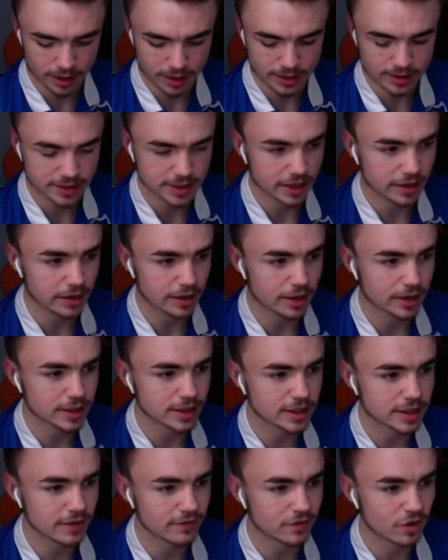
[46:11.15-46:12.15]

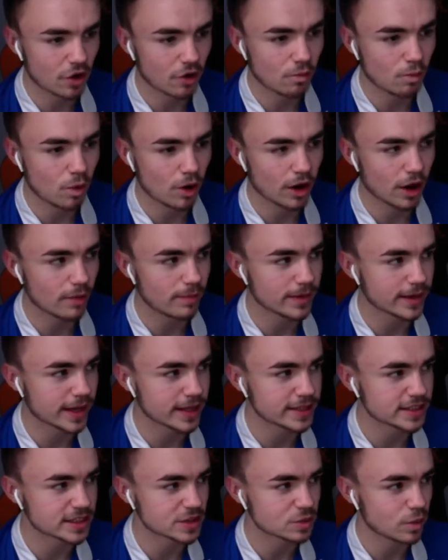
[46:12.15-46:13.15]
Sunderland have gone one up
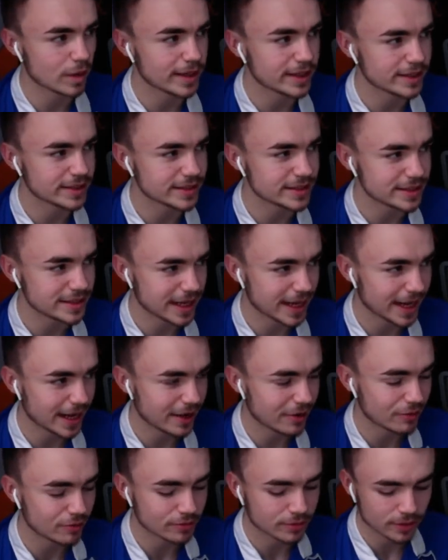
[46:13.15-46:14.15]
against Swindon
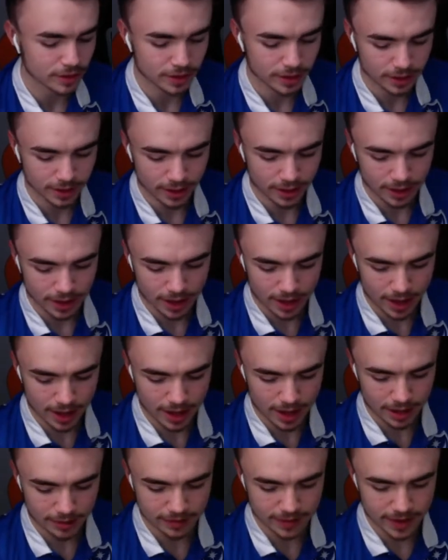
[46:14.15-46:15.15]
Town.
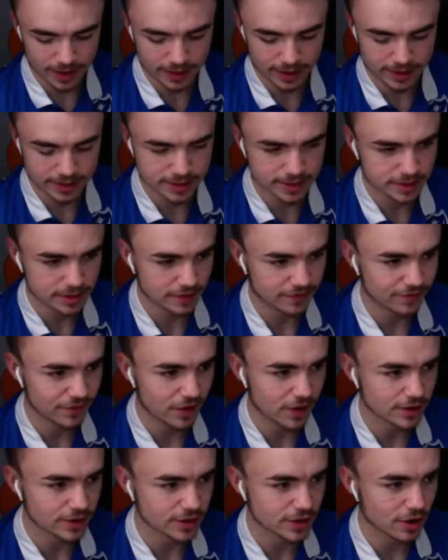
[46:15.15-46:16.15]
That is the
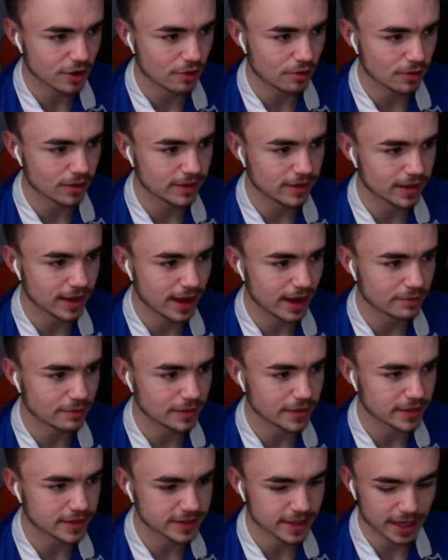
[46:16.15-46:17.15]
first goal in the game at
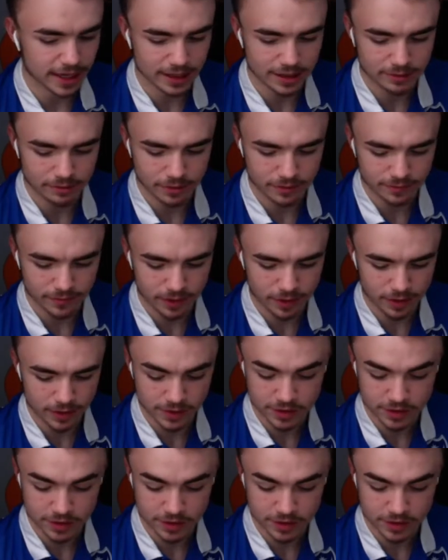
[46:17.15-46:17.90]
the Stadium of Light.